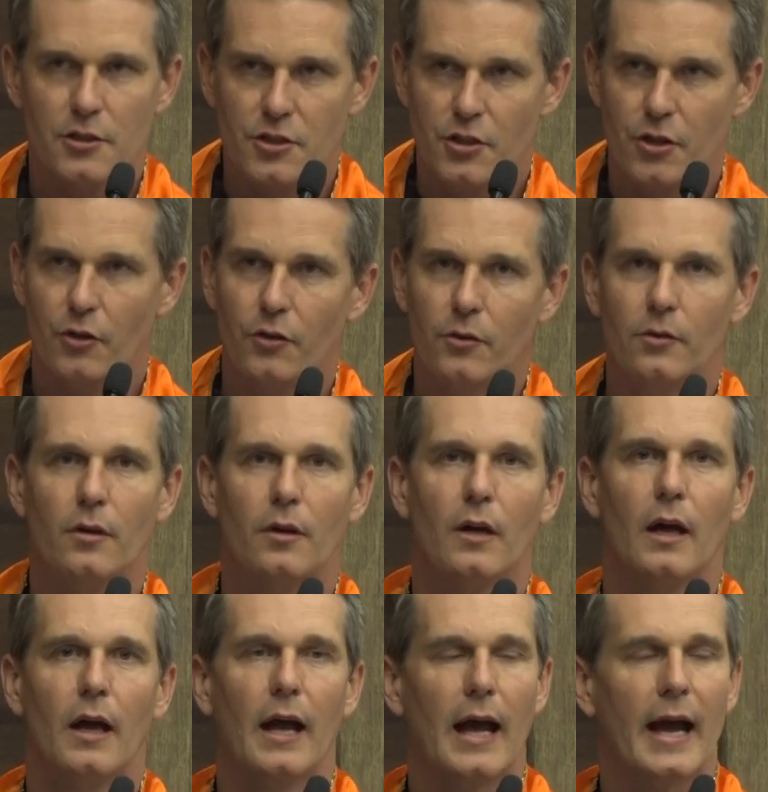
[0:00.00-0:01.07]
2,
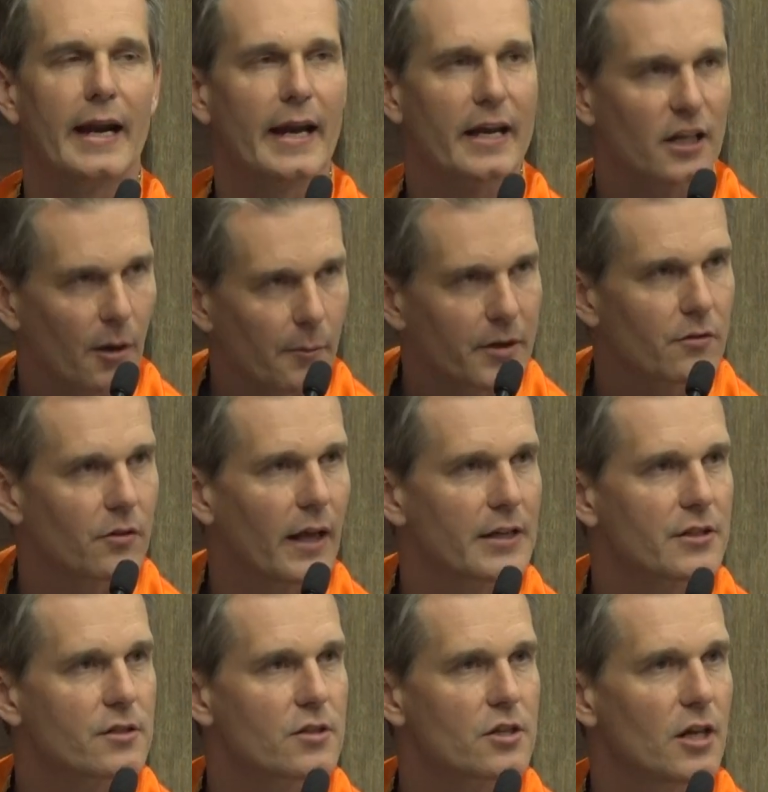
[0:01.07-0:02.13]
an economic
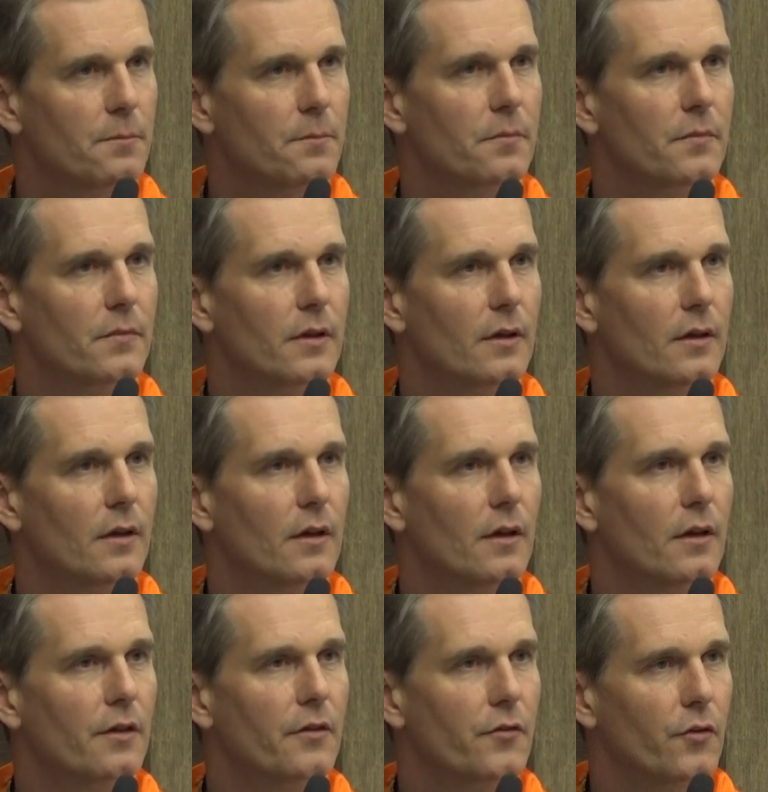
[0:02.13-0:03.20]
relationship
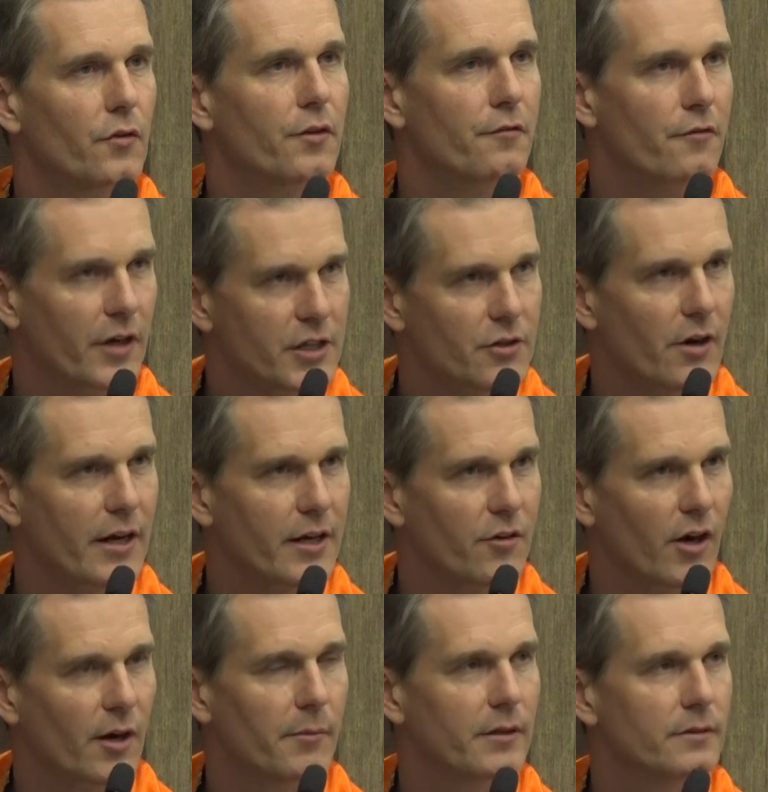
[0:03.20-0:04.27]
through the Free Trade
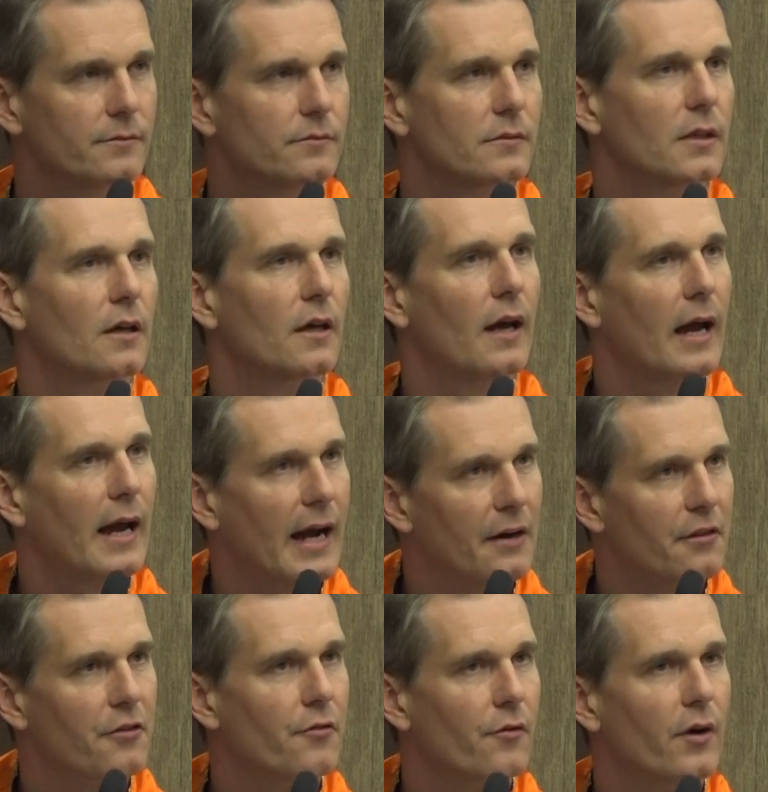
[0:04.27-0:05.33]
Agreement.
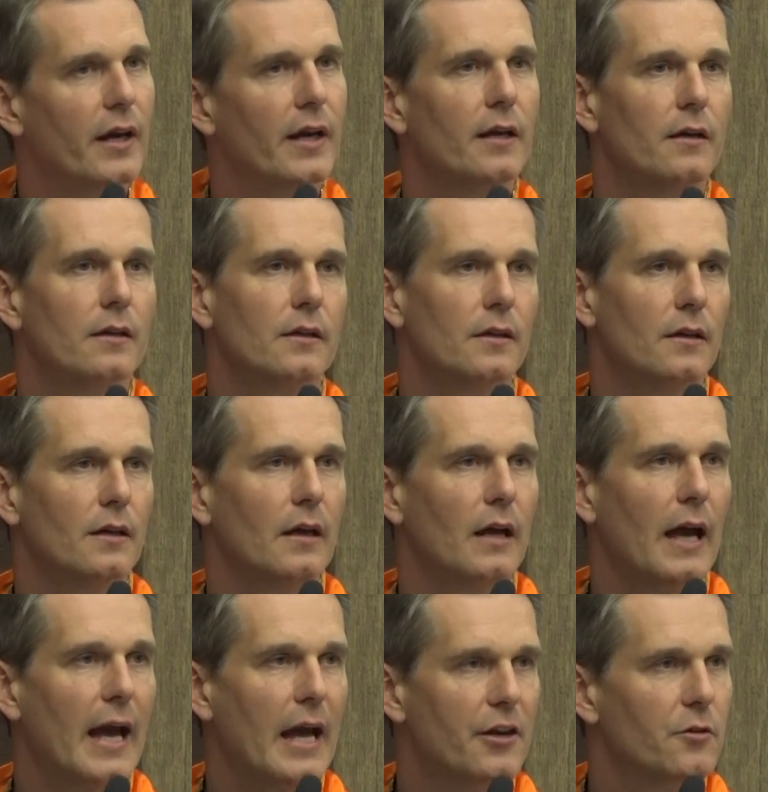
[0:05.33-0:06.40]
And 3,
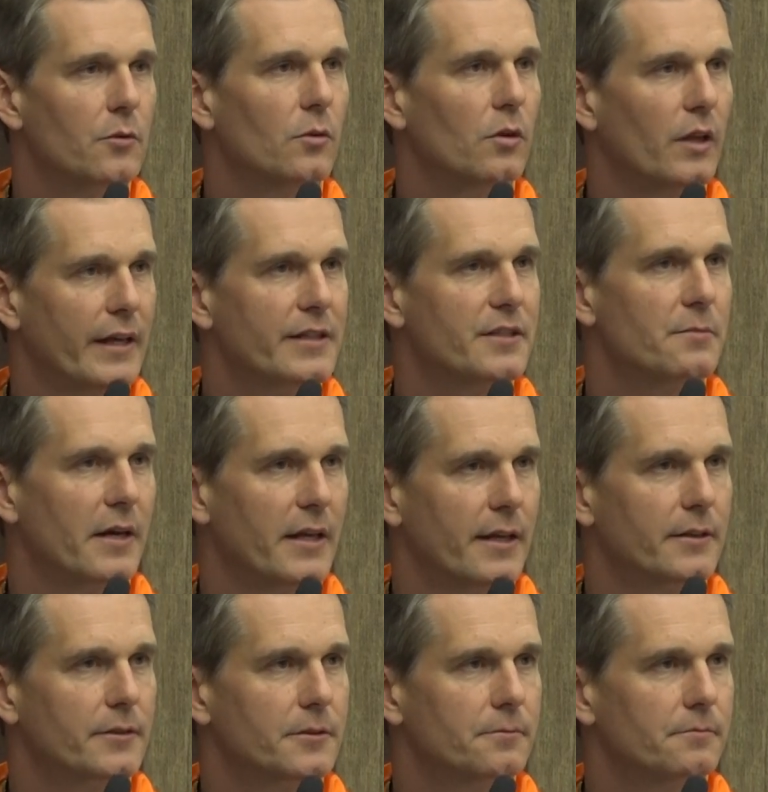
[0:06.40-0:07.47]
annual leaders'
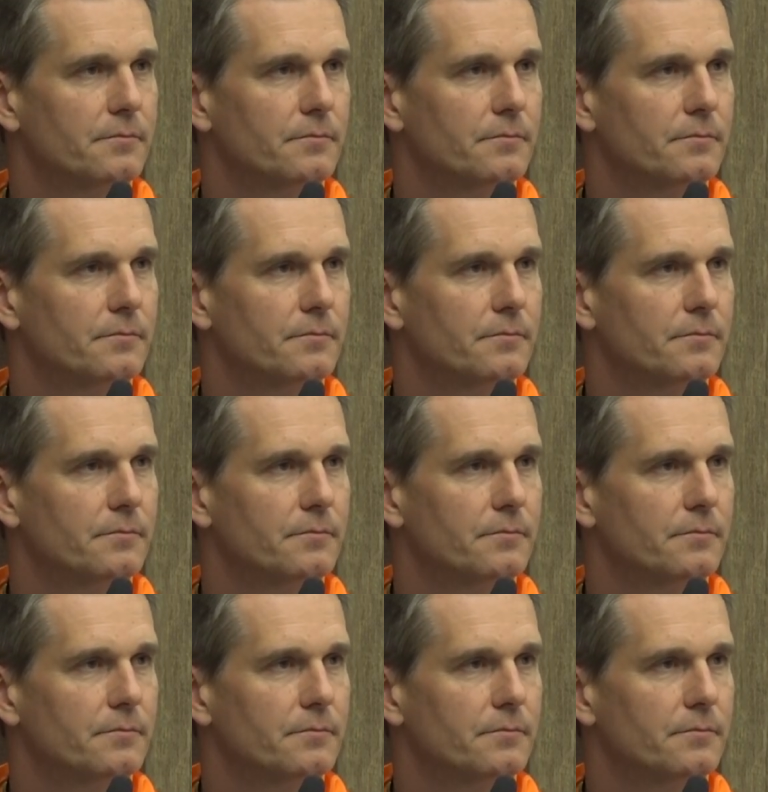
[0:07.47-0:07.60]
meetings.